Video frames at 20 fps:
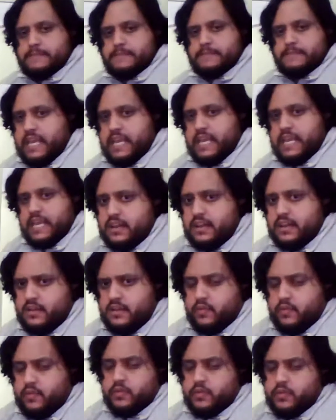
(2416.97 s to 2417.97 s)
and
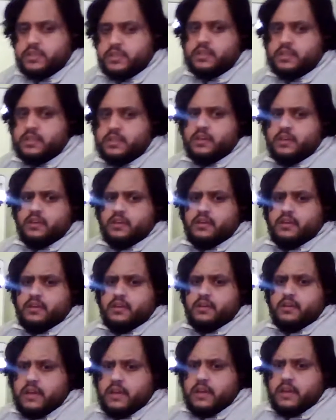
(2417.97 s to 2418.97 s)
of course,
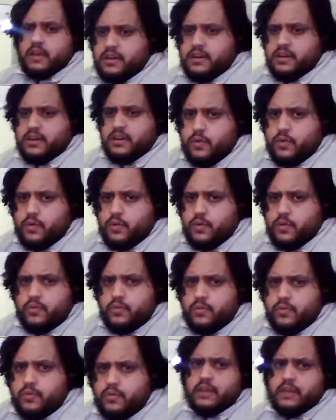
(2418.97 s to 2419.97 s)
I don't know
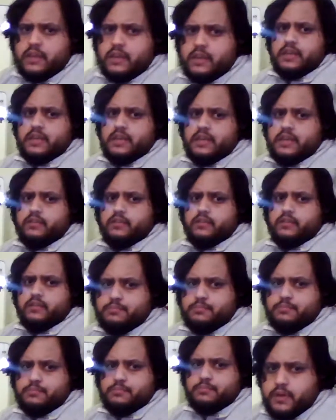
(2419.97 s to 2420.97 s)
who in here
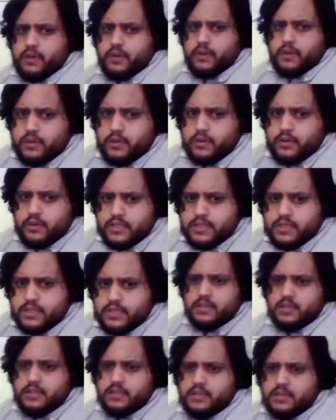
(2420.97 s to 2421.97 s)
is a brony and who
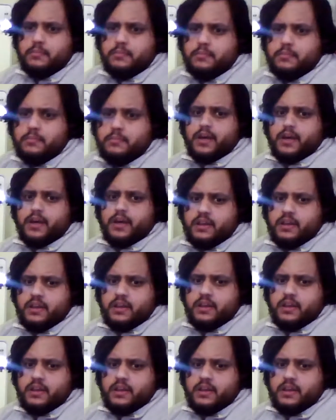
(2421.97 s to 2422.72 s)
isn't, but